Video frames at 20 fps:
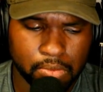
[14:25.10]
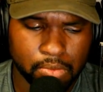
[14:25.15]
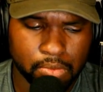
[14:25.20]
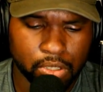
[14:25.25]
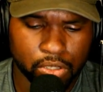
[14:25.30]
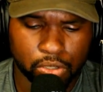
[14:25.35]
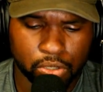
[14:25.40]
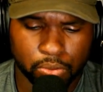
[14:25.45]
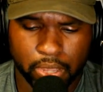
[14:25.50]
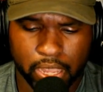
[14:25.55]

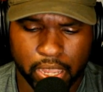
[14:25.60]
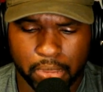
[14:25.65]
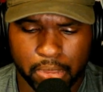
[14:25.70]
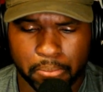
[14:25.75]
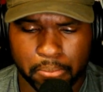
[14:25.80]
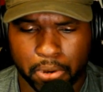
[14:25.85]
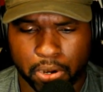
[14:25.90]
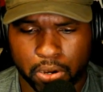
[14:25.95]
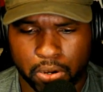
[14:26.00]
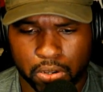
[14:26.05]
So we had
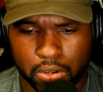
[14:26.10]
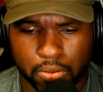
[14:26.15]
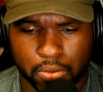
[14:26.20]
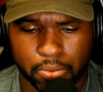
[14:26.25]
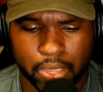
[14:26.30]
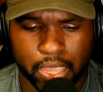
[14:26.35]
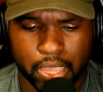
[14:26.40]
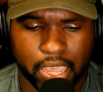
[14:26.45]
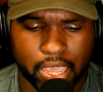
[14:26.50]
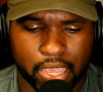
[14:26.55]
Burrow,
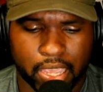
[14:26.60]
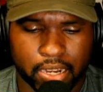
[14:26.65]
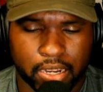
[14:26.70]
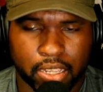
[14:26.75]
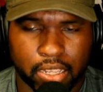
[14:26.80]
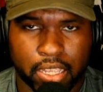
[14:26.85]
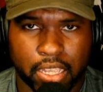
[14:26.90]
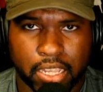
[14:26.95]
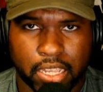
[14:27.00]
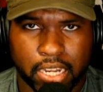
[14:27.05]
we
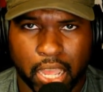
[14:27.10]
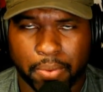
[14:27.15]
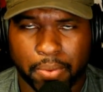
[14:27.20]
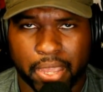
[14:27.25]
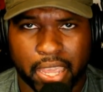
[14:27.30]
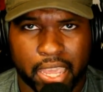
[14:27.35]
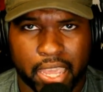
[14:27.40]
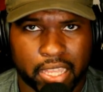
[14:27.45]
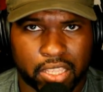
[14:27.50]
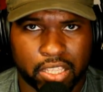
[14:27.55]

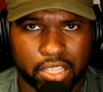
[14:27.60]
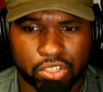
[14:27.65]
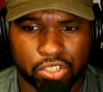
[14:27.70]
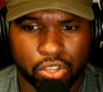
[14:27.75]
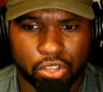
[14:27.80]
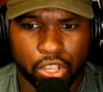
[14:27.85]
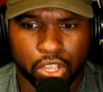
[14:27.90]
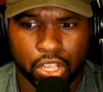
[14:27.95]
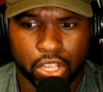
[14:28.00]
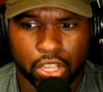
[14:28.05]
had this
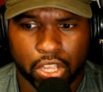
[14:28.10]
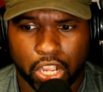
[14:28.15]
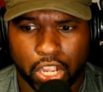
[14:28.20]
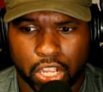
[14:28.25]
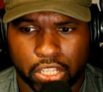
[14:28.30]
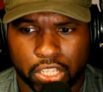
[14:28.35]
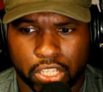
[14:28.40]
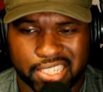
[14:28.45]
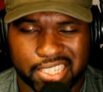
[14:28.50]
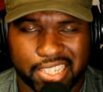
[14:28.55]

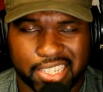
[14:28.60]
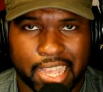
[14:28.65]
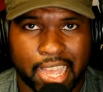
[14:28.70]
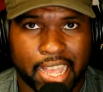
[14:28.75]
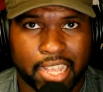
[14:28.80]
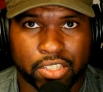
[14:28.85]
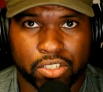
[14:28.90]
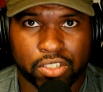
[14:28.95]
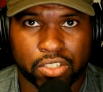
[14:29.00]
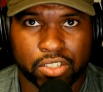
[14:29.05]

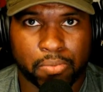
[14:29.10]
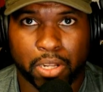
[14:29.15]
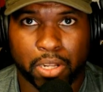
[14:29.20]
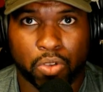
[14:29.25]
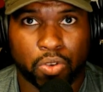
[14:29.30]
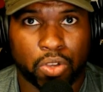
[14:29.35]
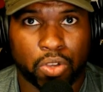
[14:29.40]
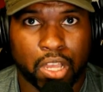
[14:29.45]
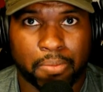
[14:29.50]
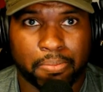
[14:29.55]
geyser
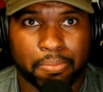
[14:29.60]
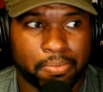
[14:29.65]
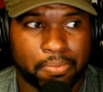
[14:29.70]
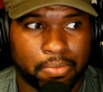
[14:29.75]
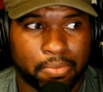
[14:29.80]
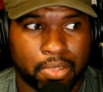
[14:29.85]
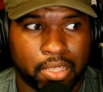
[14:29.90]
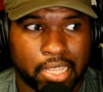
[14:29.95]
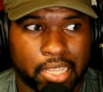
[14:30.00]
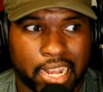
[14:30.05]
blow up
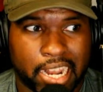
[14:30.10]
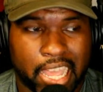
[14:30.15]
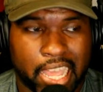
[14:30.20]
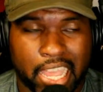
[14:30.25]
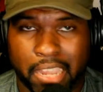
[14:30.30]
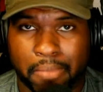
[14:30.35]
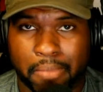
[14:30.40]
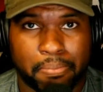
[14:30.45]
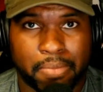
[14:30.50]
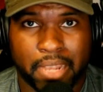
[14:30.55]

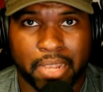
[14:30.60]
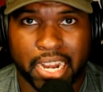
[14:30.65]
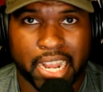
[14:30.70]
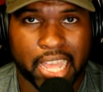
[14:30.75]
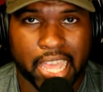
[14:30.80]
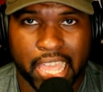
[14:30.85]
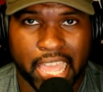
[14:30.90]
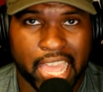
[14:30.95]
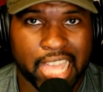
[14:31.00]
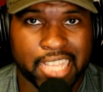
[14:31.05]
that
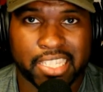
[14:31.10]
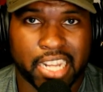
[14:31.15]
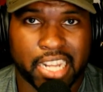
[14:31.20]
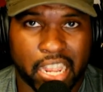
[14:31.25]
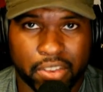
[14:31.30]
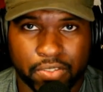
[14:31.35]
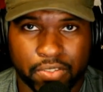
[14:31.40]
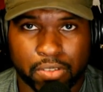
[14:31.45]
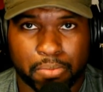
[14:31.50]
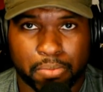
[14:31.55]
hasn't
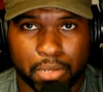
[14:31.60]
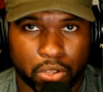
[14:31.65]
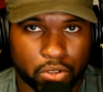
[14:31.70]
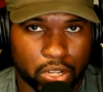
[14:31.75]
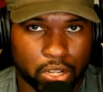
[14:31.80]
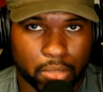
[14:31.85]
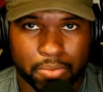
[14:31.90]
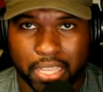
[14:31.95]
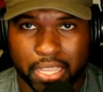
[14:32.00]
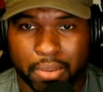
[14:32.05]
ever blown
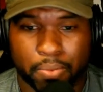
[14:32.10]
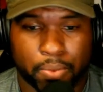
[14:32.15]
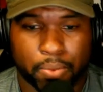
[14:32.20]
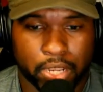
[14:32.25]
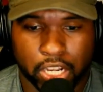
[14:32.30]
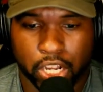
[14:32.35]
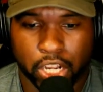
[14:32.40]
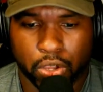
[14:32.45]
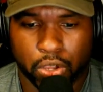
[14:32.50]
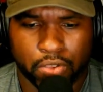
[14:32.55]
up that we
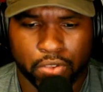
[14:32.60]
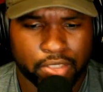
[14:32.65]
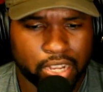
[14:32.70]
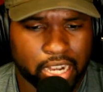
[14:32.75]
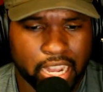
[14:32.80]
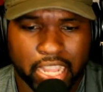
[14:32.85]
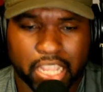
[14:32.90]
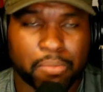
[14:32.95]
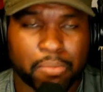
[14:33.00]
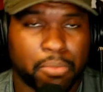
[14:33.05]
know of, and
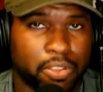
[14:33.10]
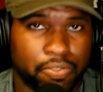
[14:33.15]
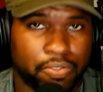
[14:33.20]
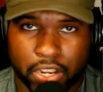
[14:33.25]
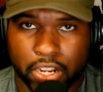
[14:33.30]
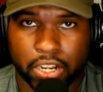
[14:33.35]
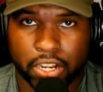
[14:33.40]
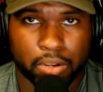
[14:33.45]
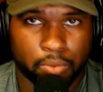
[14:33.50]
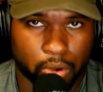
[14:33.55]
I could be
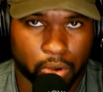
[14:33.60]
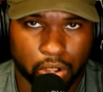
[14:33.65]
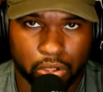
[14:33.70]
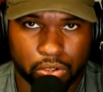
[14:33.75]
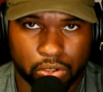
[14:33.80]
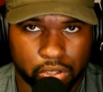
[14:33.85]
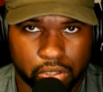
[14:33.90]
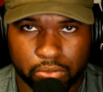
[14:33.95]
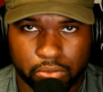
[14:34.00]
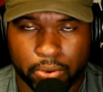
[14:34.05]
very wrong,
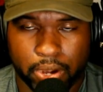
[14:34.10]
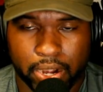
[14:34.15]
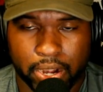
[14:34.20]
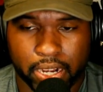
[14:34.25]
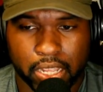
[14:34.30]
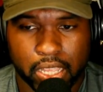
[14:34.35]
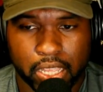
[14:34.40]
right?